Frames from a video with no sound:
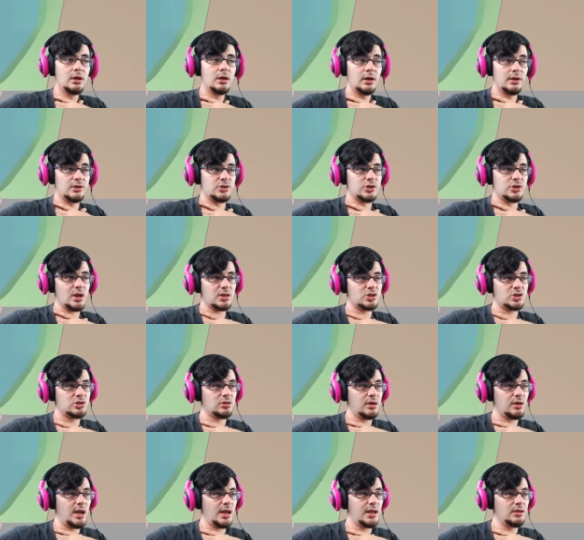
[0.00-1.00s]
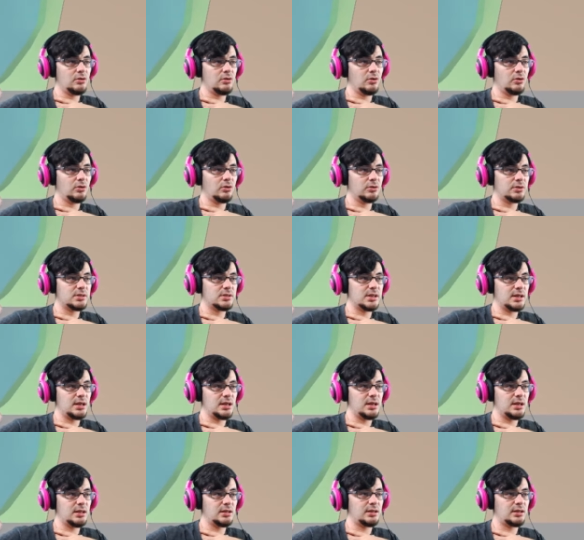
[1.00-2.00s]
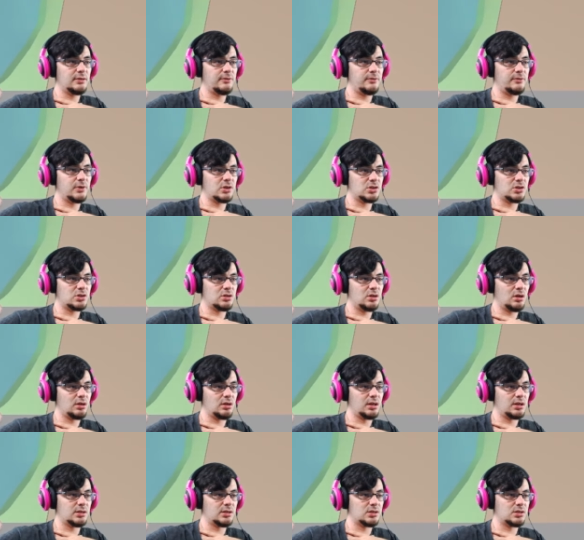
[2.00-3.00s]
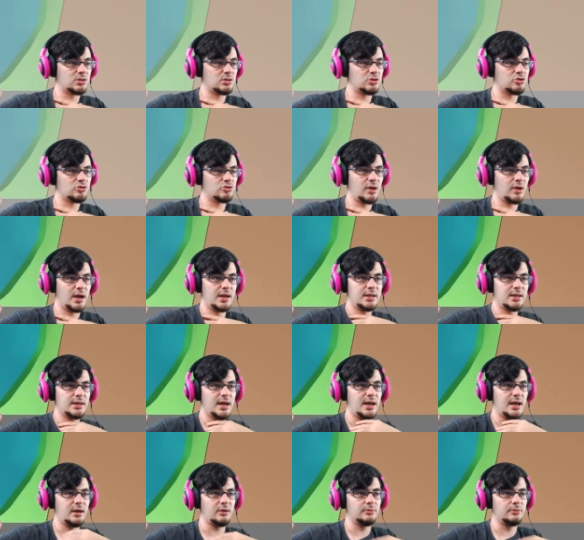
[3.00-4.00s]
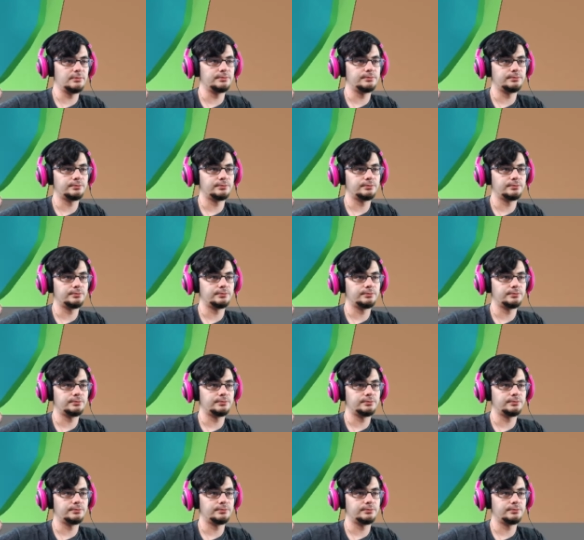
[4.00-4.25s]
Adjust your angle to hit the fish targets. Try it now.